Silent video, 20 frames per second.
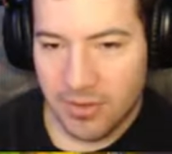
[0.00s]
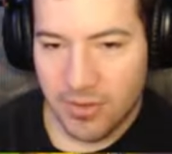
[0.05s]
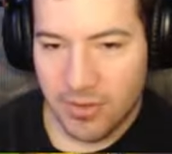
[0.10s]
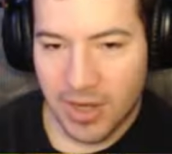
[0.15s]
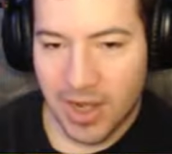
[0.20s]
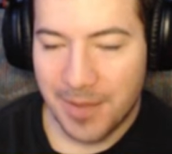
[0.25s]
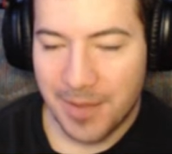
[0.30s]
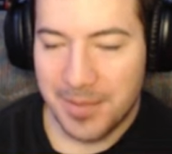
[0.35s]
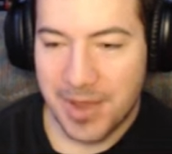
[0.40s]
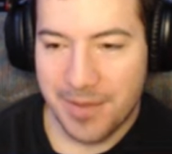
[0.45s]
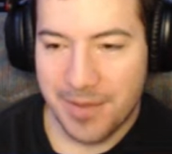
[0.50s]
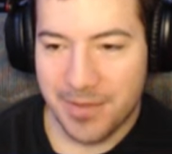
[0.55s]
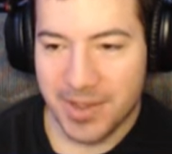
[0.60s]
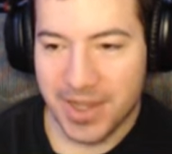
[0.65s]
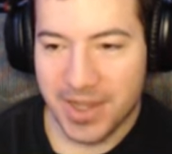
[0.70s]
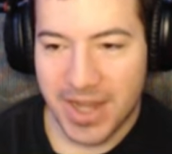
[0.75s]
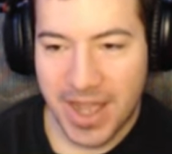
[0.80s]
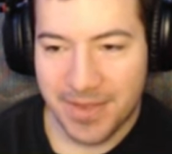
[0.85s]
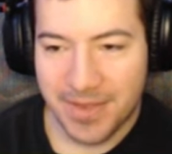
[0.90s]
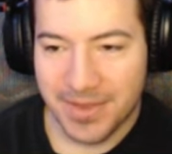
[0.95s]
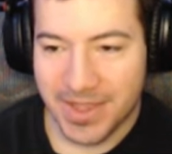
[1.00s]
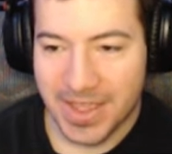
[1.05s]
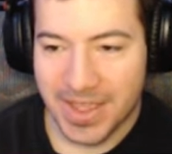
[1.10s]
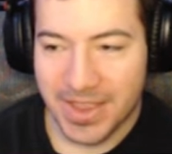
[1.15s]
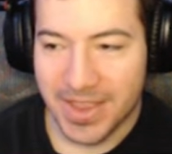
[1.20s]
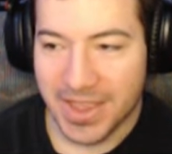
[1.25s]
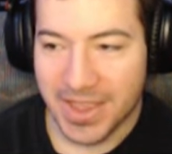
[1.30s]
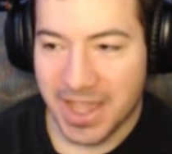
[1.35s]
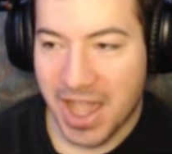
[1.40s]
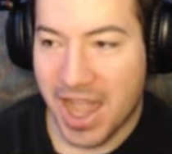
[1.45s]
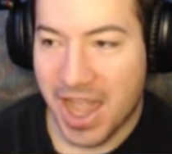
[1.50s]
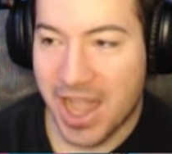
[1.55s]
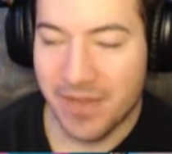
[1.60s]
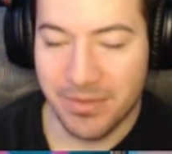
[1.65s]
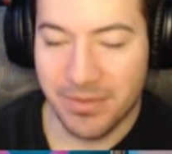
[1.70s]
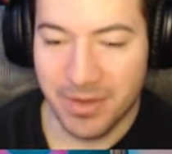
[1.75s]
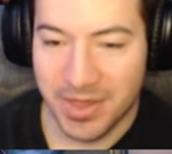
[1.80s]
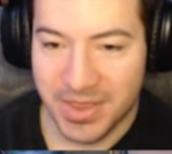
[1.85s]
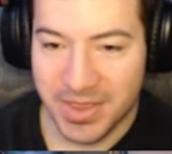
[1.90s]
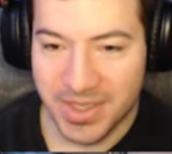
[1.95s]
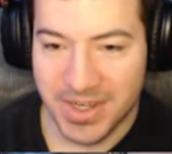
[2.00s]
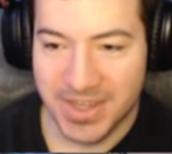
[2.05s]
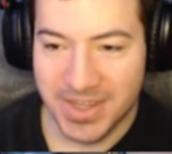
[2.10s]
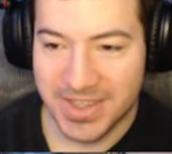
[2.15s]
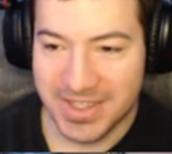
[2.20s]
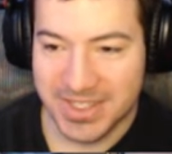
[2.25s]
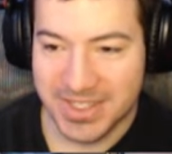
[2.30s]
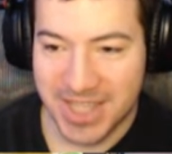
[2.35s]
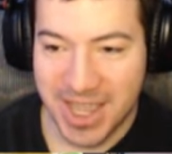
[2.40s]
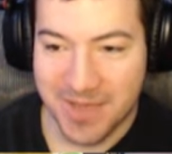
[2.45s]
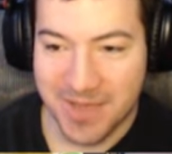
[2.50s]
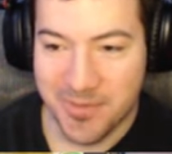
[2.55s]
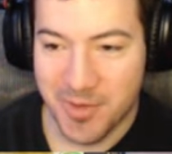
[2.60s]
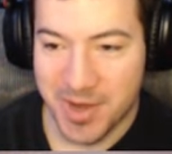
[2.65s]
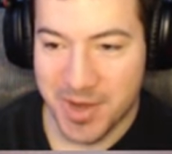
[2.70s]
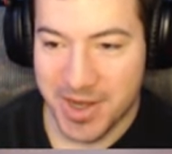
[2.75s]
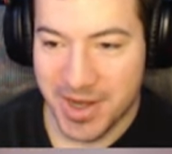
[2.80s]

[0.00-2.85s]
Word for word: Dude, I'm definitely gonna have to get, like, everything in this game one